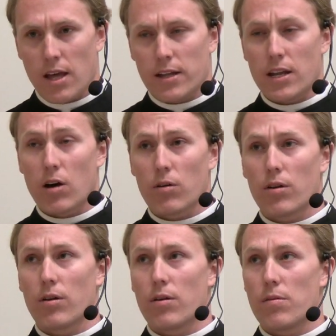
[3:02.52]
Now,
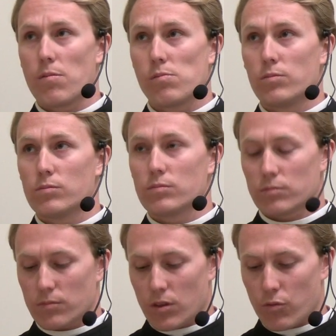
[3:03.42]

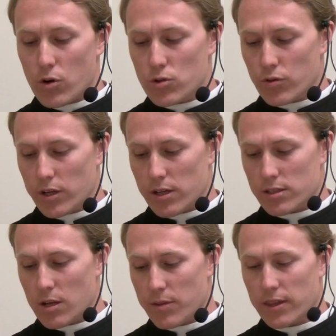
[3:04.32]
the Rosary is
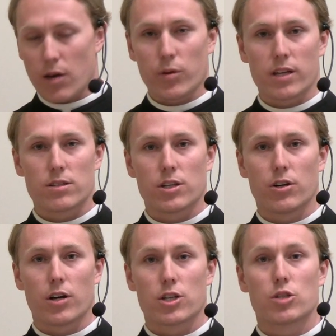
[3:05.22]
something that we
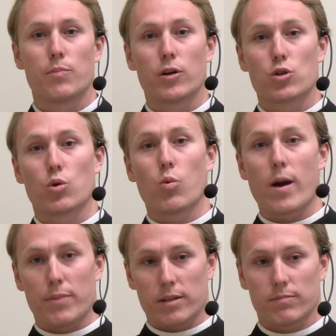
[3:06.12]
consider a spiritual
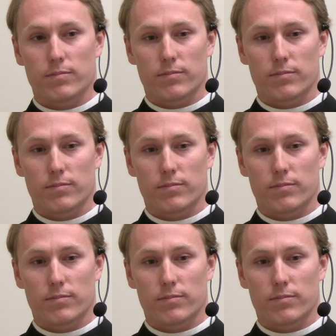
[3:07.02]
weapon.